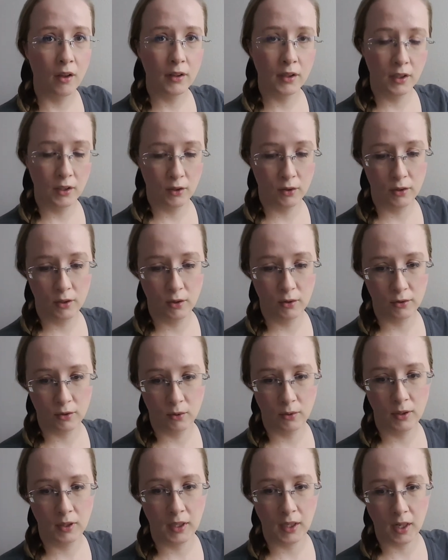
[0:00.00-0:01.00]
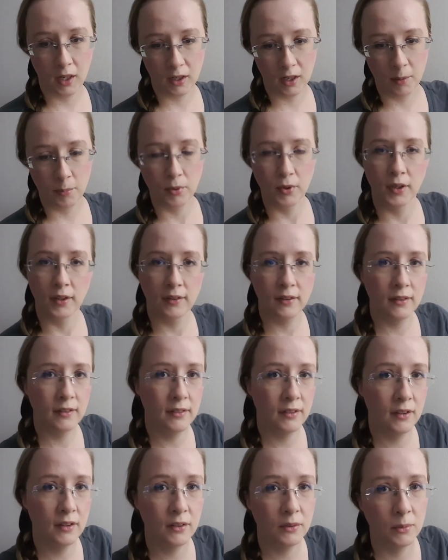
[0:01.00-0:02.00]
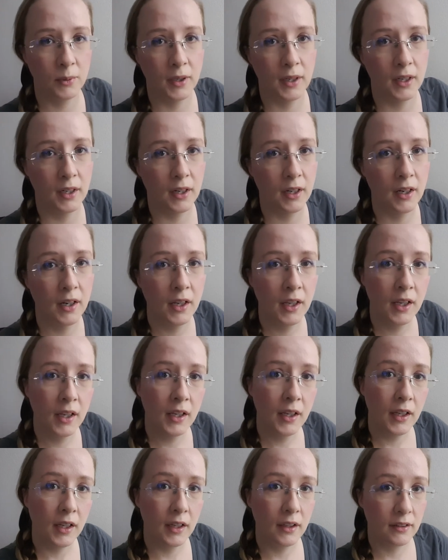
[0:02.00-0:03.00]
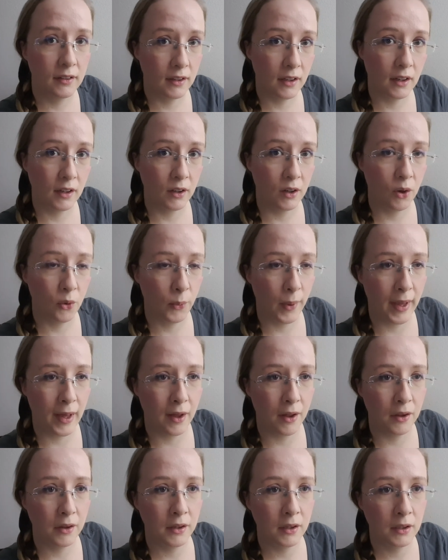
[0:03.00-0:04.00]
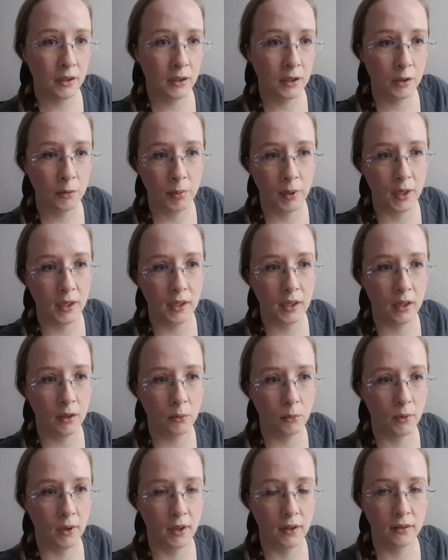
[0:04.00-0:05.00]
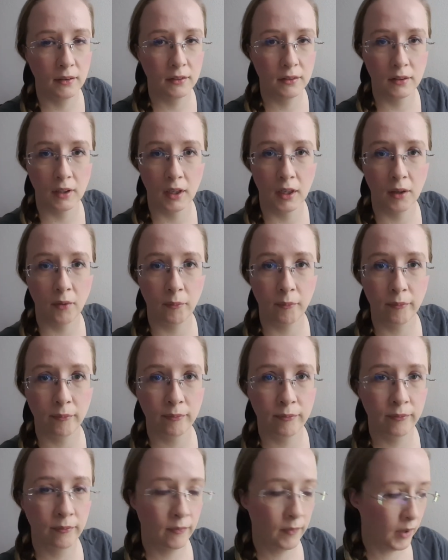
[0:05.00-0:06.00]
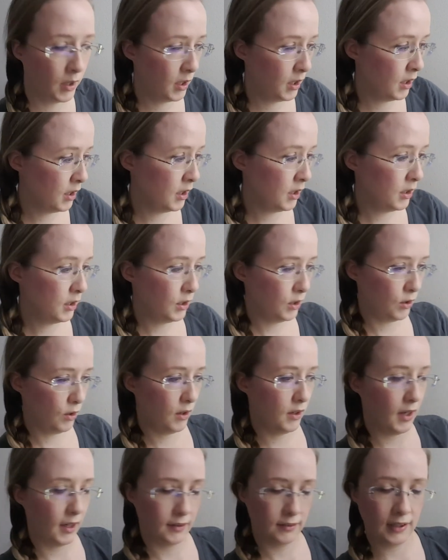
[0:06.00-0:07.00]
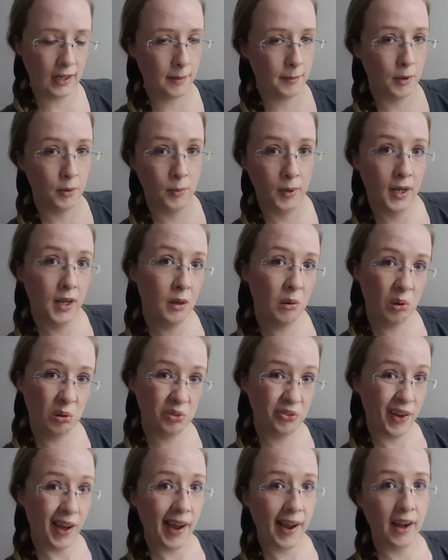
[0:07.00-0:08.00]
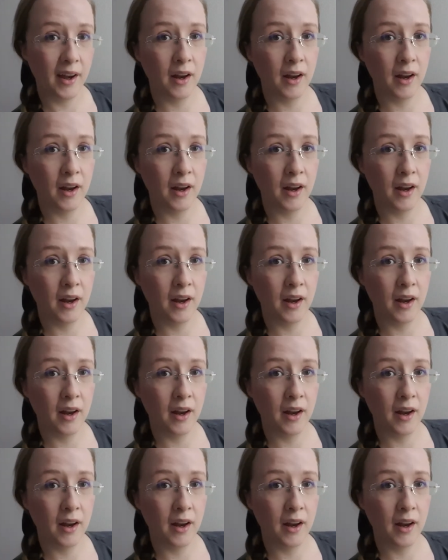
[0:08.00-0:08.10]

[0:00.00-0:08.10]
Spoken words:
You know, there was only a couple instances where it didn't go well, but it was, you know, the next time I went, it was fine.